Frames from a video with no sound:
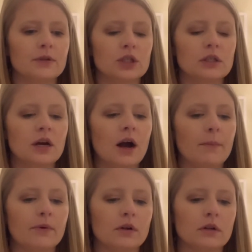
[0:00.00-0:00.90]
just a
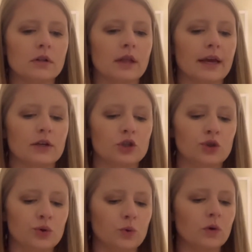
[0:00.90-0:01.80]
couple like
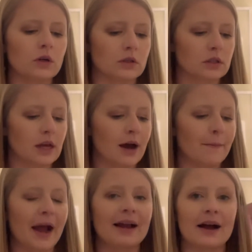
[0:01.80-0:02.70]
tools.
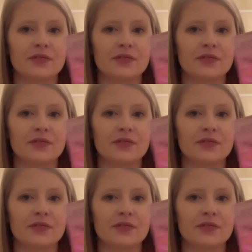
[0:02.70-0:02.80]
I got